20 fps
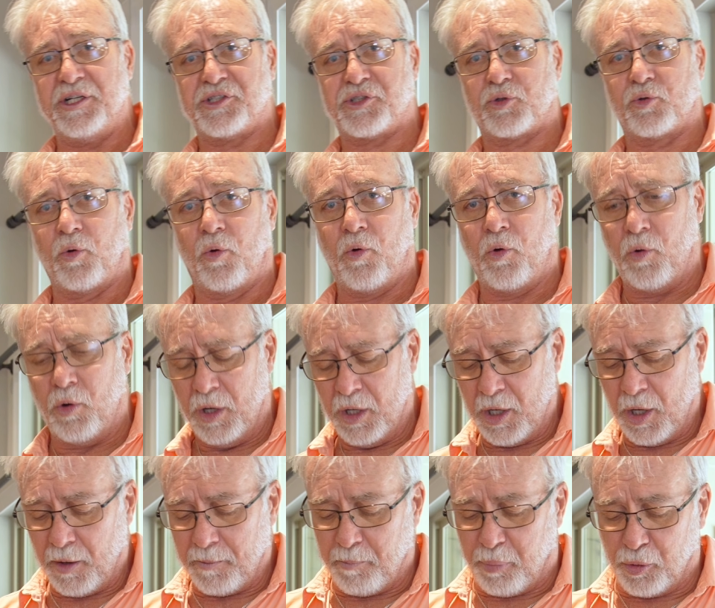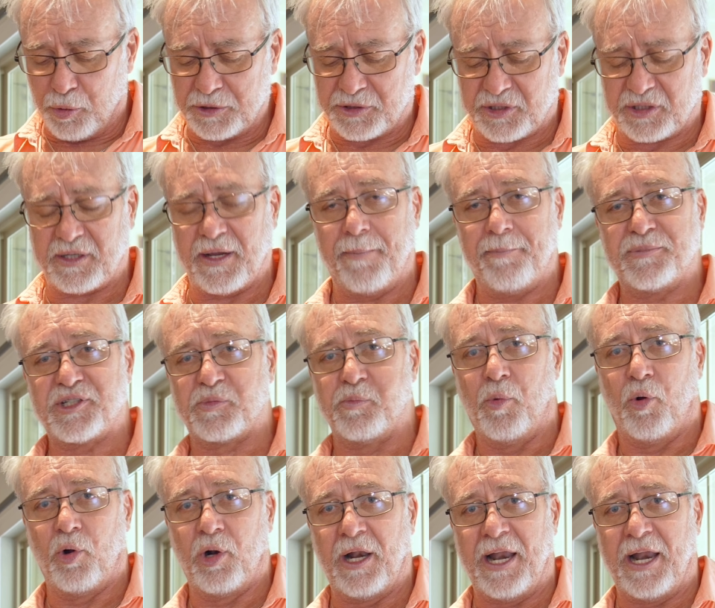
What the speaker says: store, bought some small